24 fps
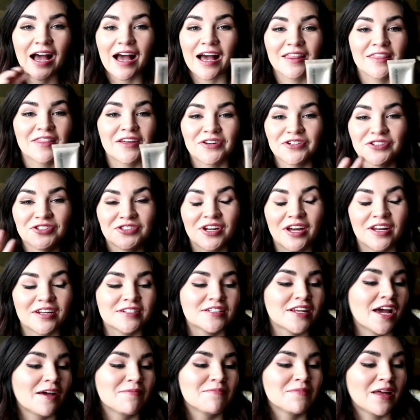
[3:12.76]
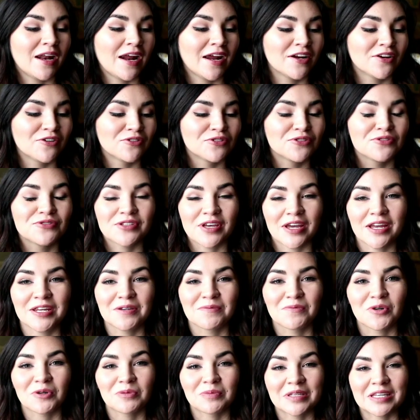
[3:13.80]
there's not a time that I don't use it
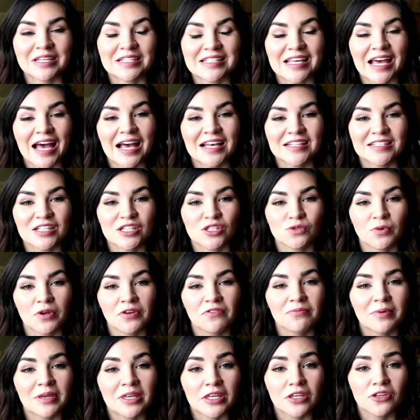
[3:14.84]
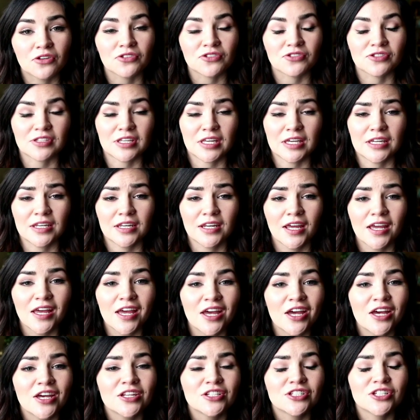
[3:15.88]
anymore because it has this way of making your skin
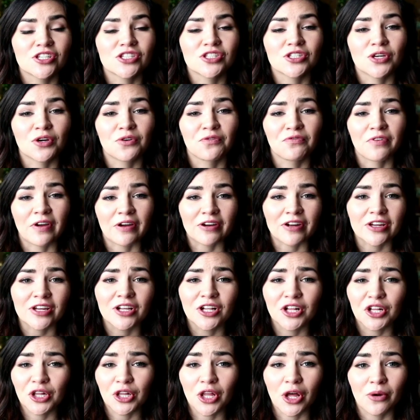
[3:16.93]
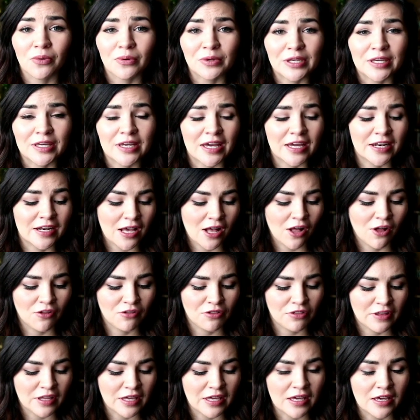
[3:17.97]
just look very glowy and
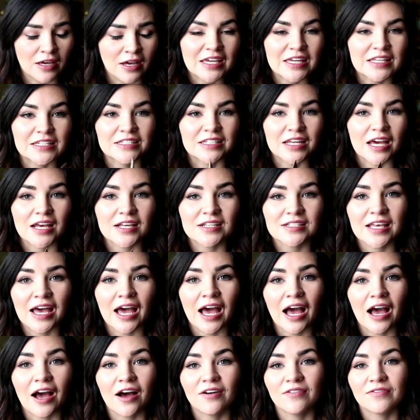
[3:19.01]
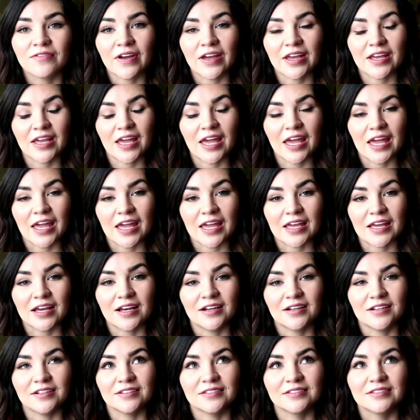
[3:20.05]
healthy. It does have
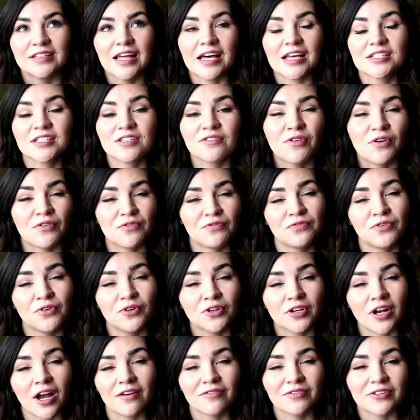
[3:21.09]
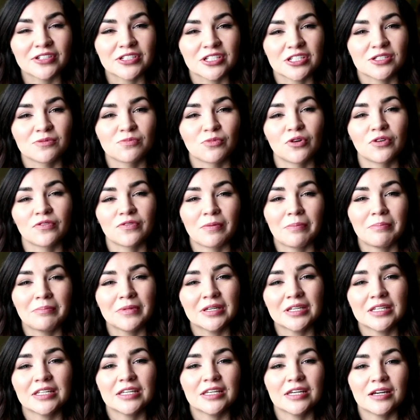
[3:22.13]
a less of a full coverage, it's more of a
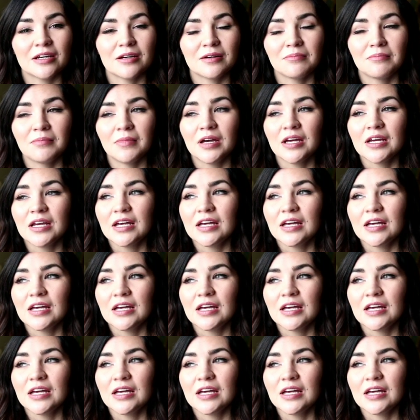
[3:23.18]
medium